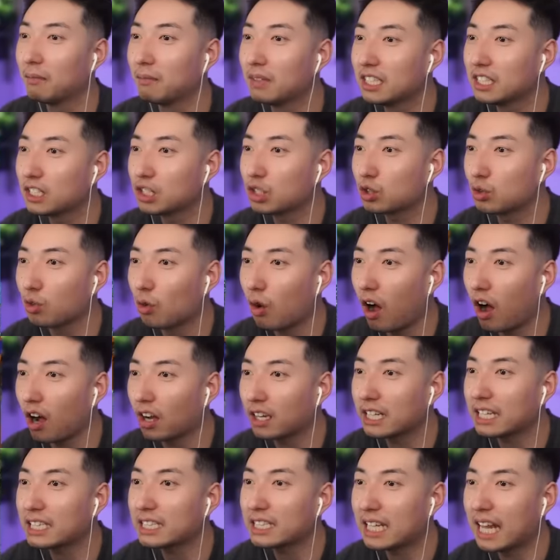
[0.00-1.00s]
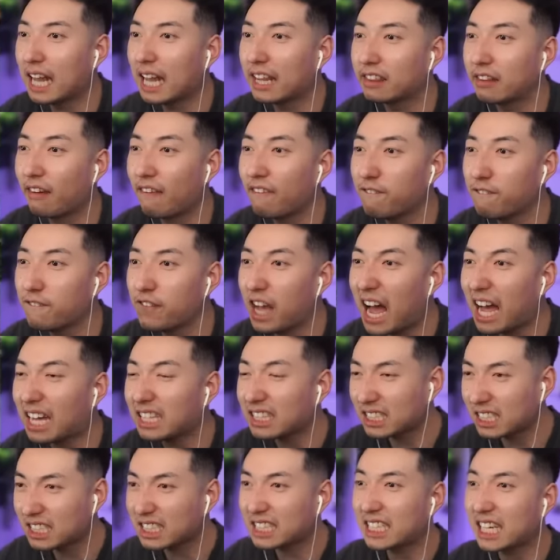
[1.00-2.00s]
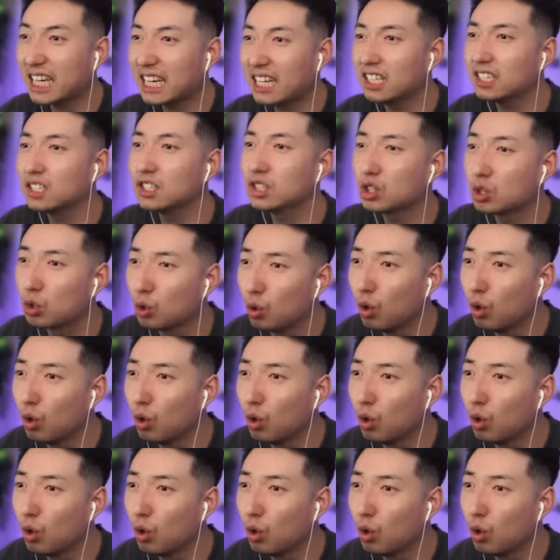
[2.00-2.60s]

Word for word: the strongest and the fastest kid in school.